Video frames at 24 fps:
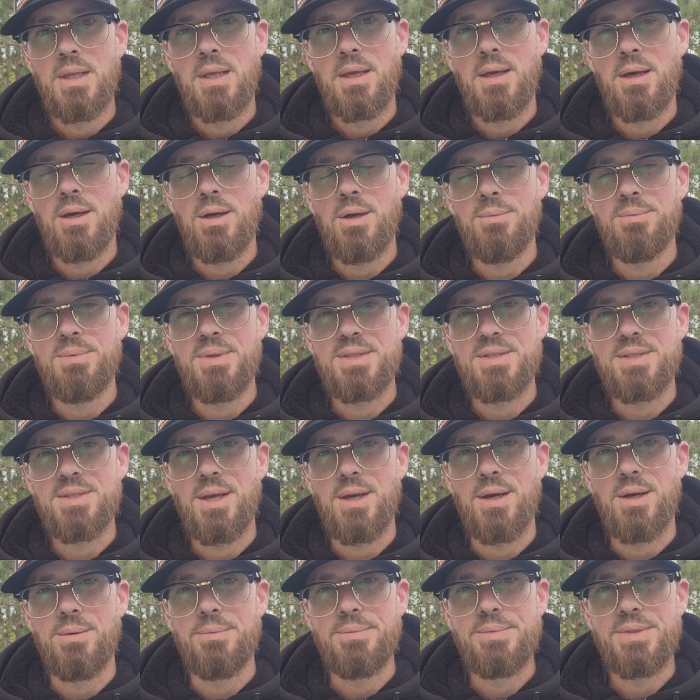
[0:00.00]
I hope this
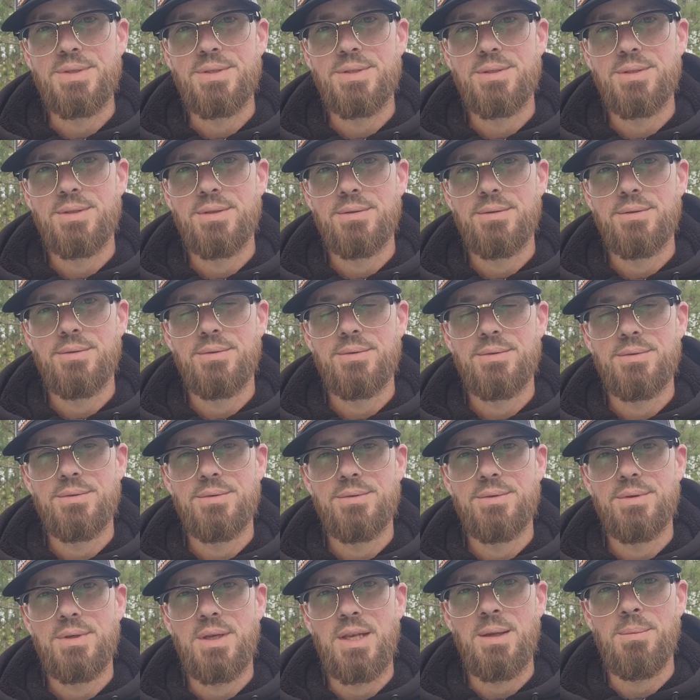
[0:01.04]
helps
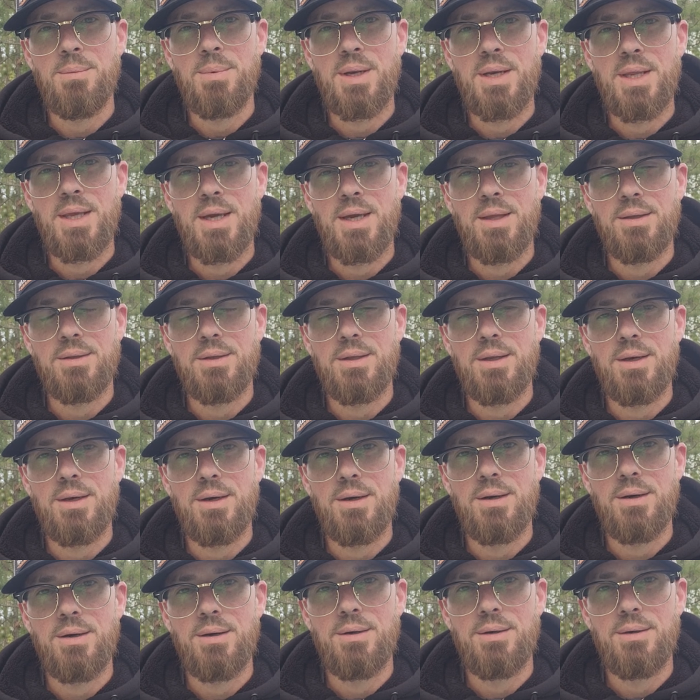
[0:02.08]
anybody out
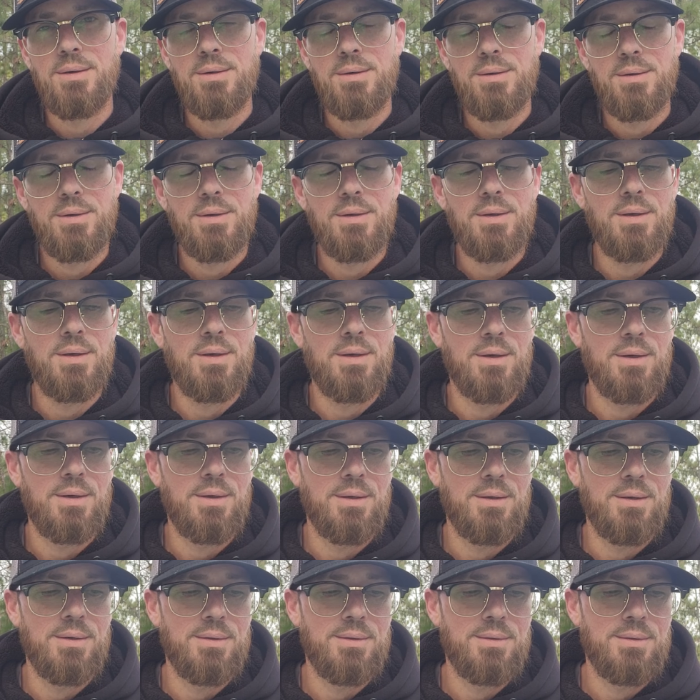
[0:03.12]
there.
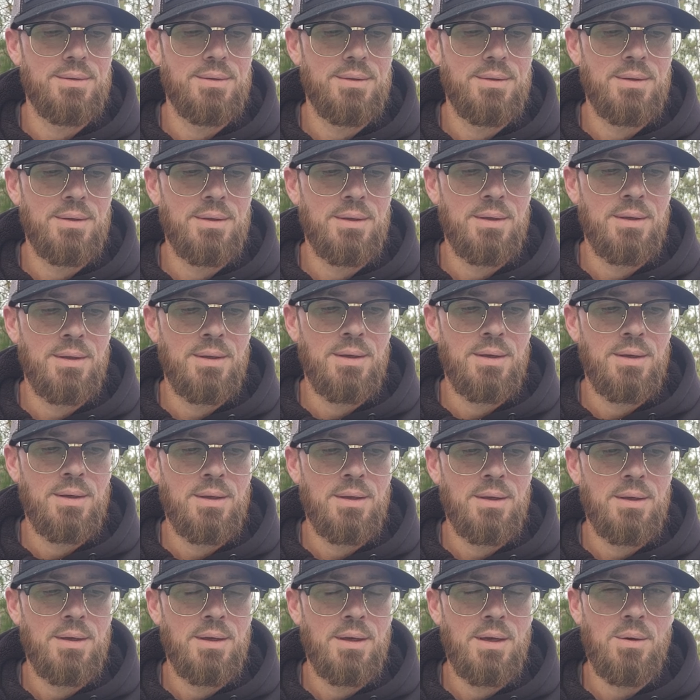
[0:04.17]
Uh,
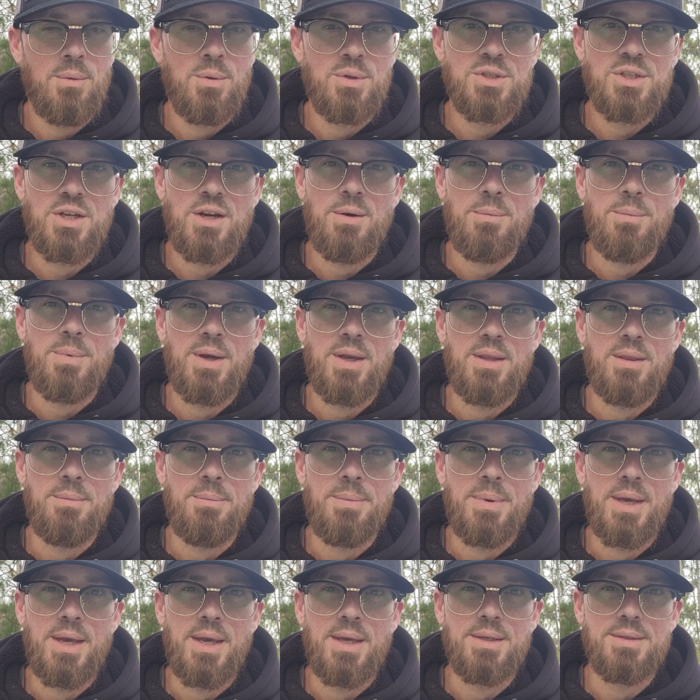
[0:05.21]
I wish everybody the
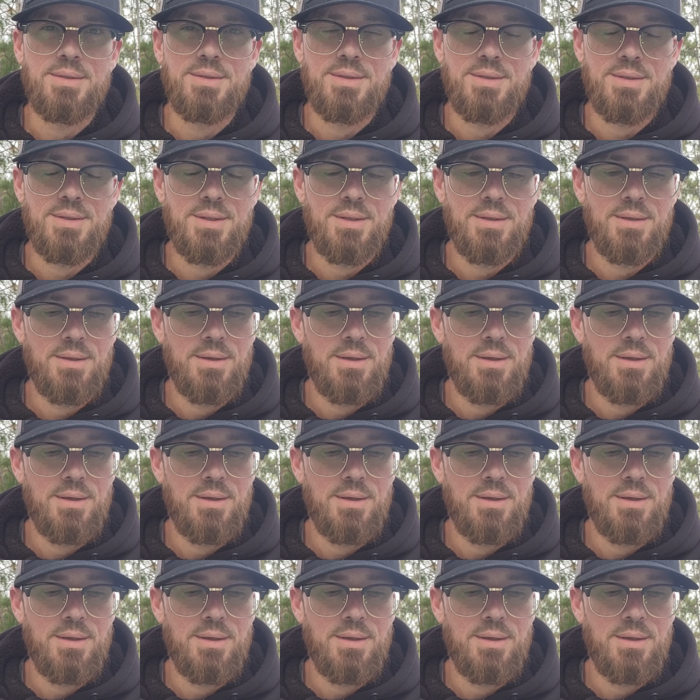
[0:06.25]
best.